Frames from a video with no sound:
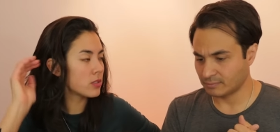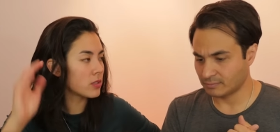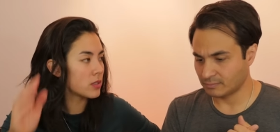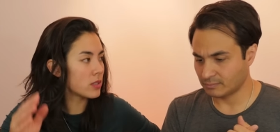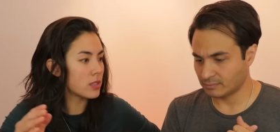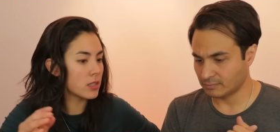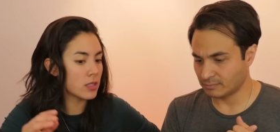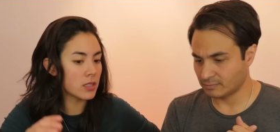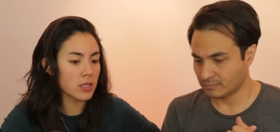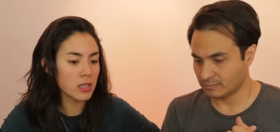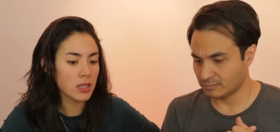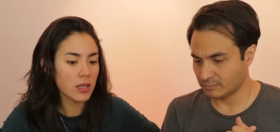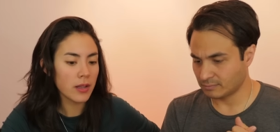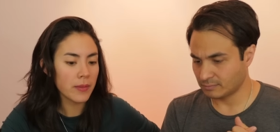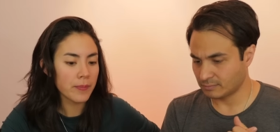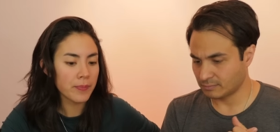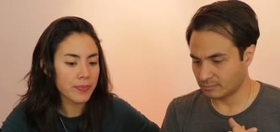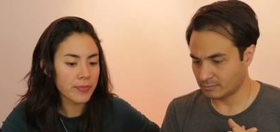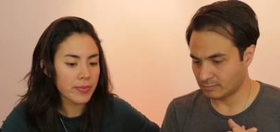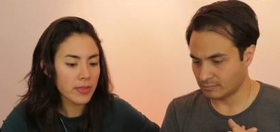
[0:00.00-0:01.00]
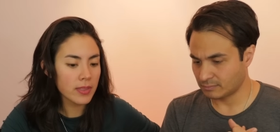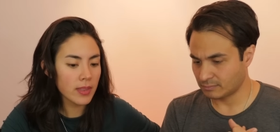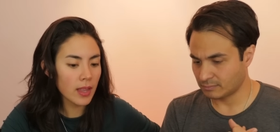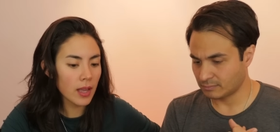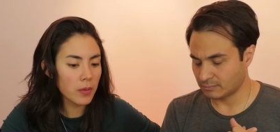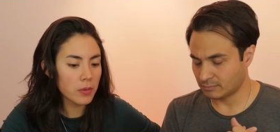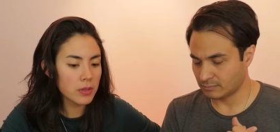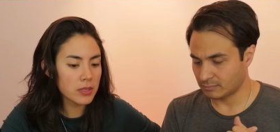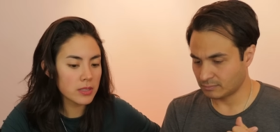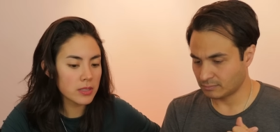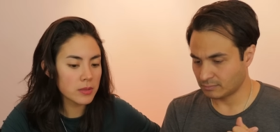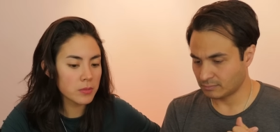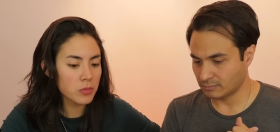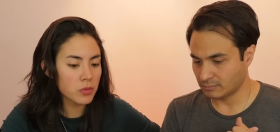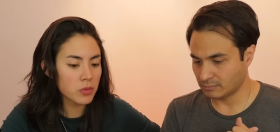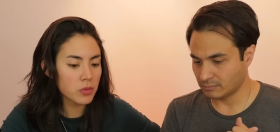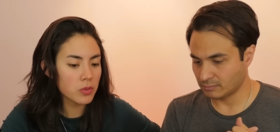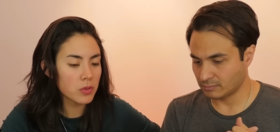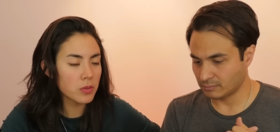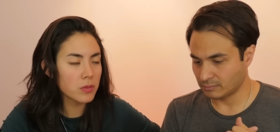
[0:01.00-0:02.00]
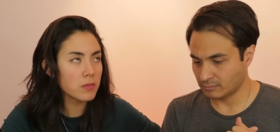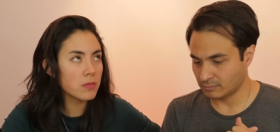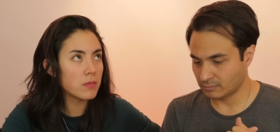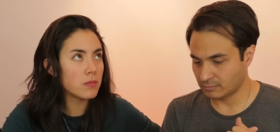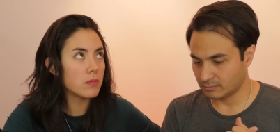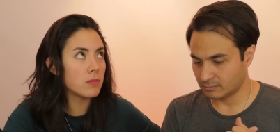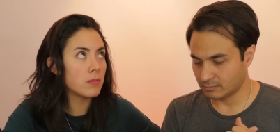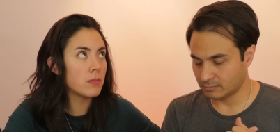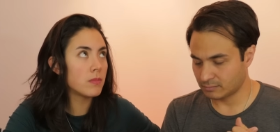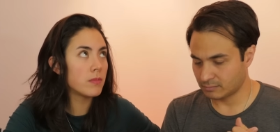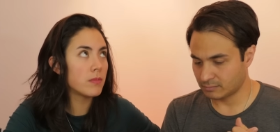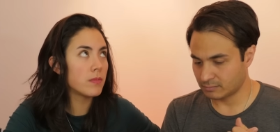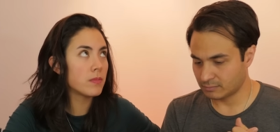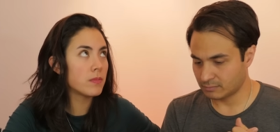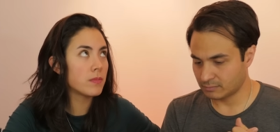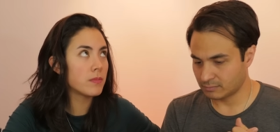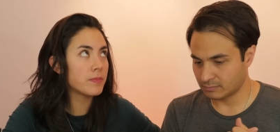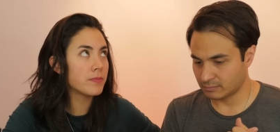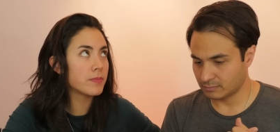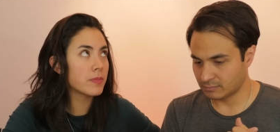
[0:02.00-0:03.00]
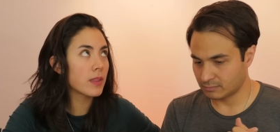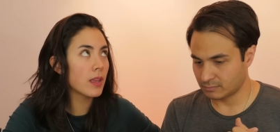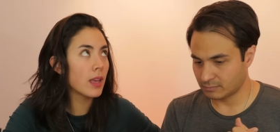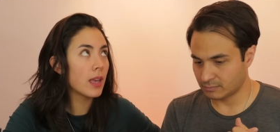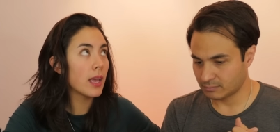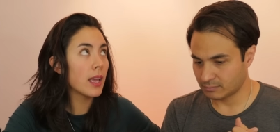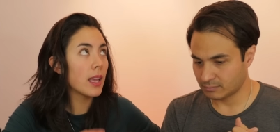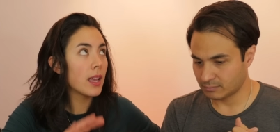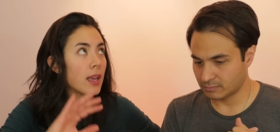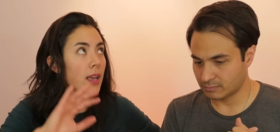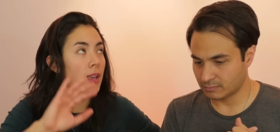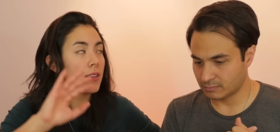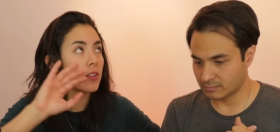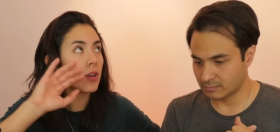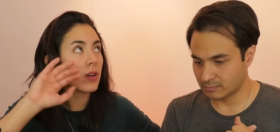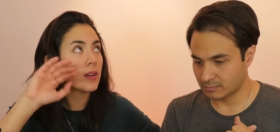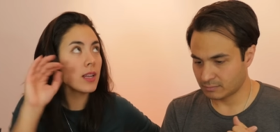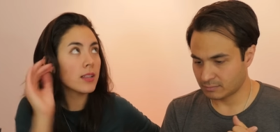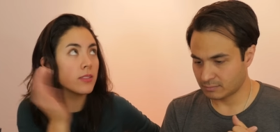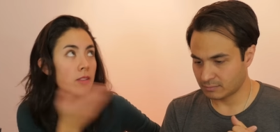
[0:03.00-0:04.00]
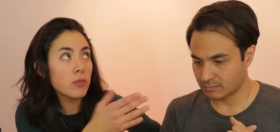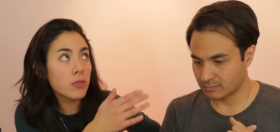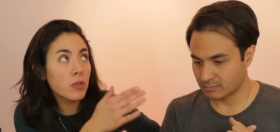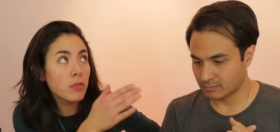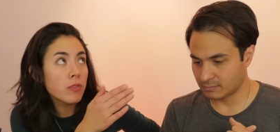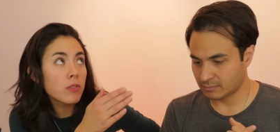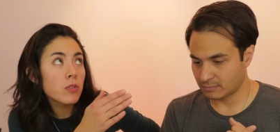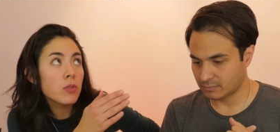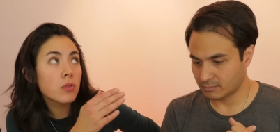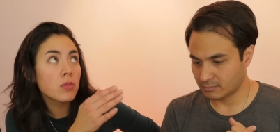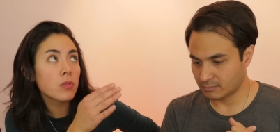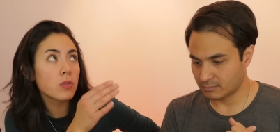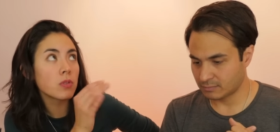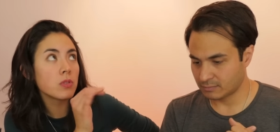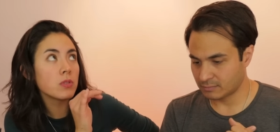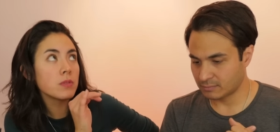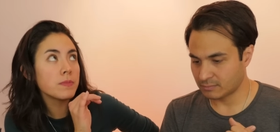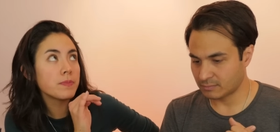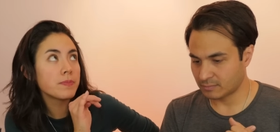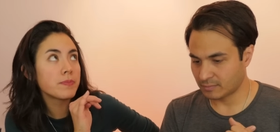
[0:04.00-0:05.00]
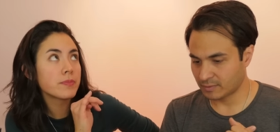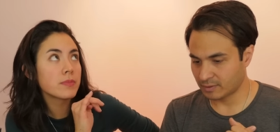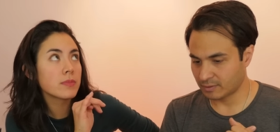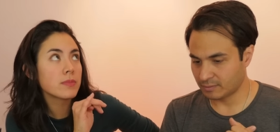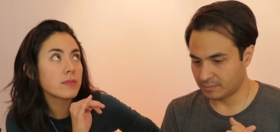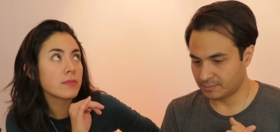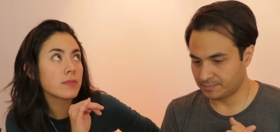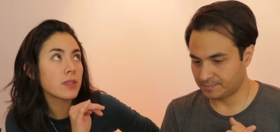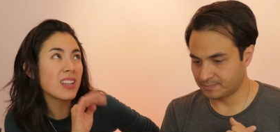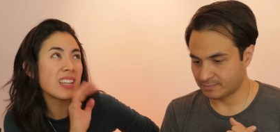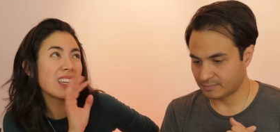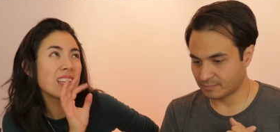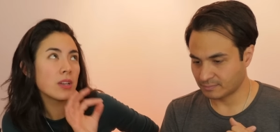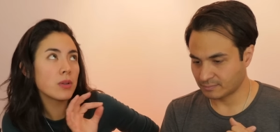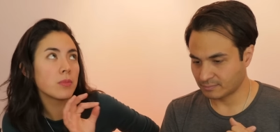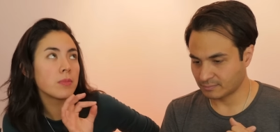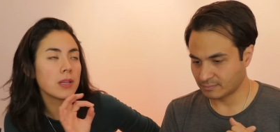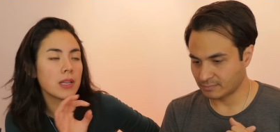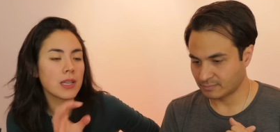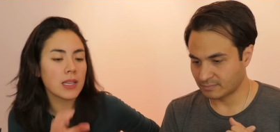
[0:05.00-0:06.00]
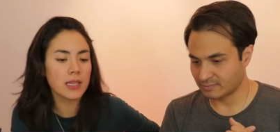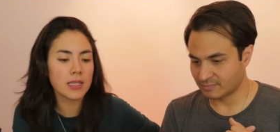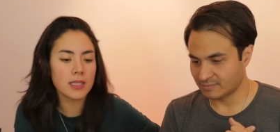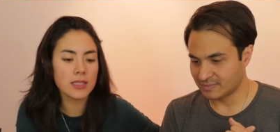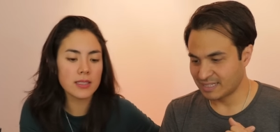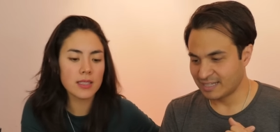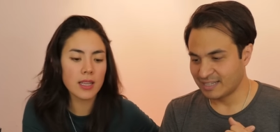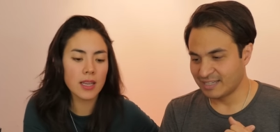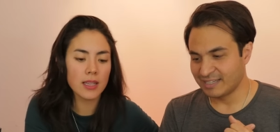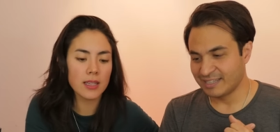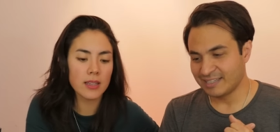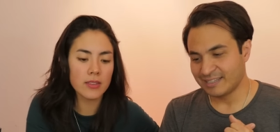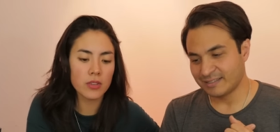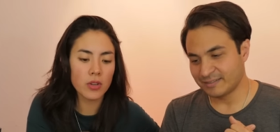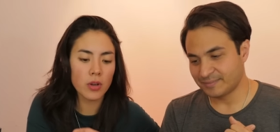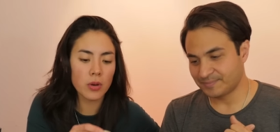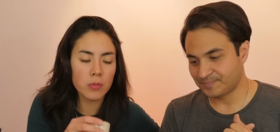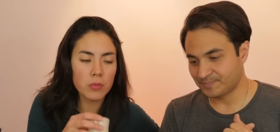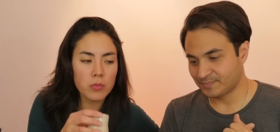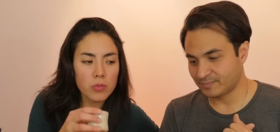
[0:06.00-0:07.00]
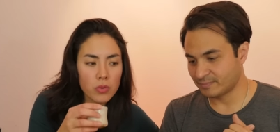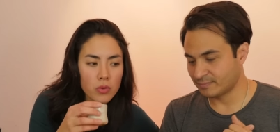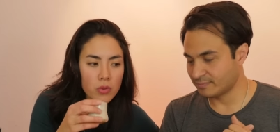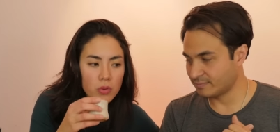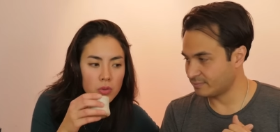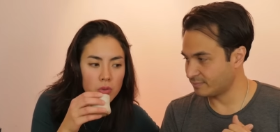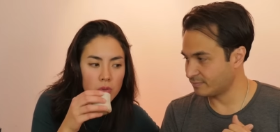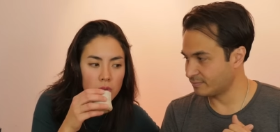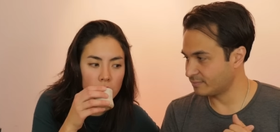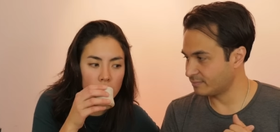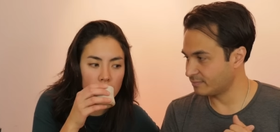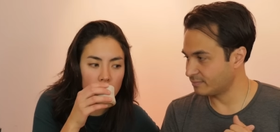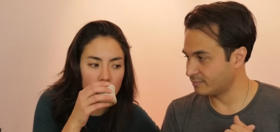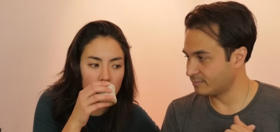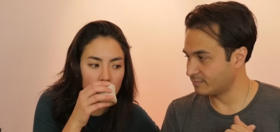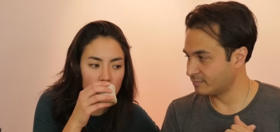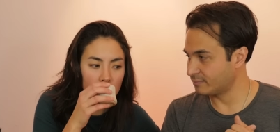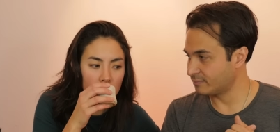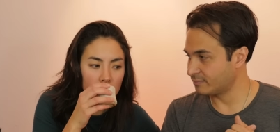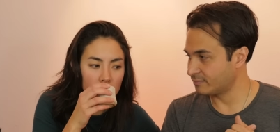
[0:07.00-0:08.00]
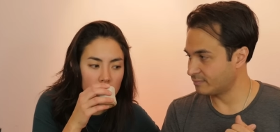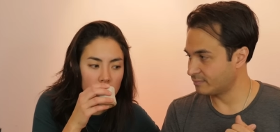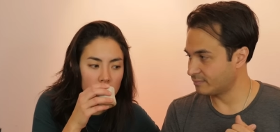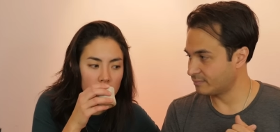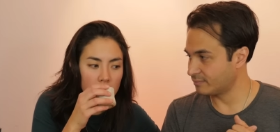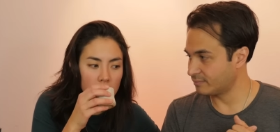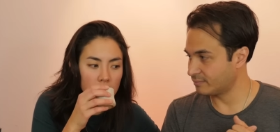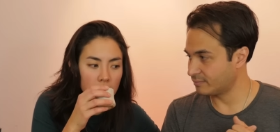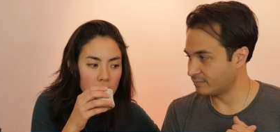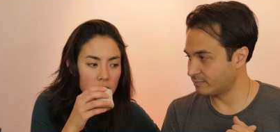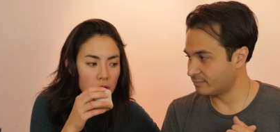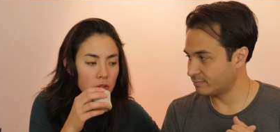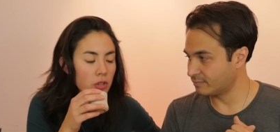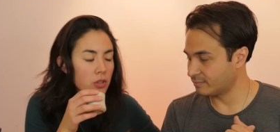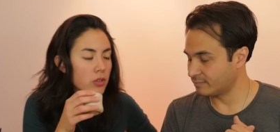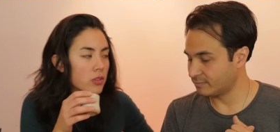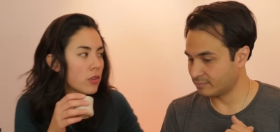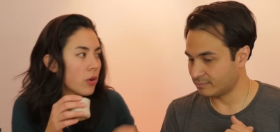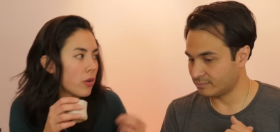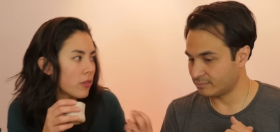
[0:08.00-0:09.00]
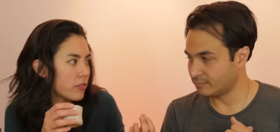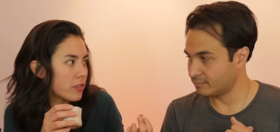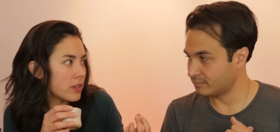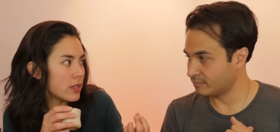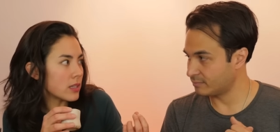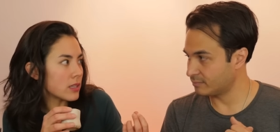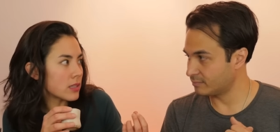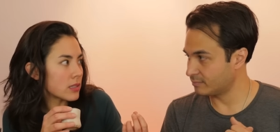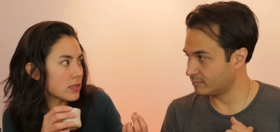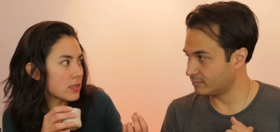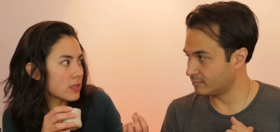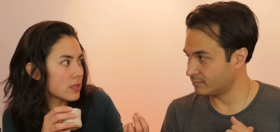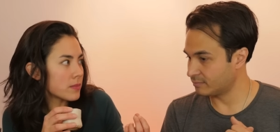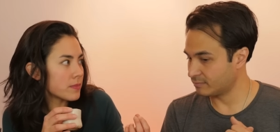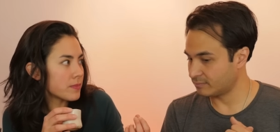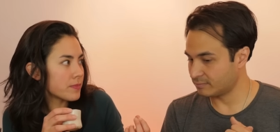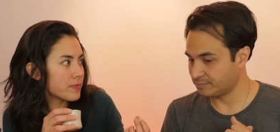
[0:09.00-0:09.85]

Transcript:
Speaker 1: to the third now it's more it's got less of the floral a little bit less and it's got more like the toffiness